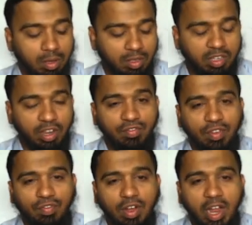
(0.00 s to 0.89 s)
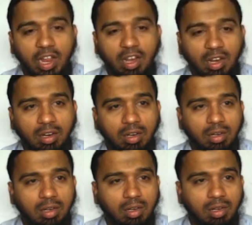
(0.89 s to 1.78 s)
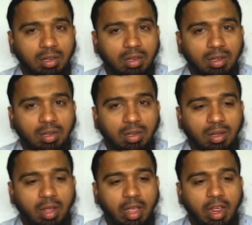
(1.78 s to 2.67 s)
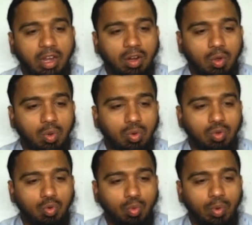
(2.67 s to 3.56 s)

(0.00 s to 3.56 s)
Save the file and go to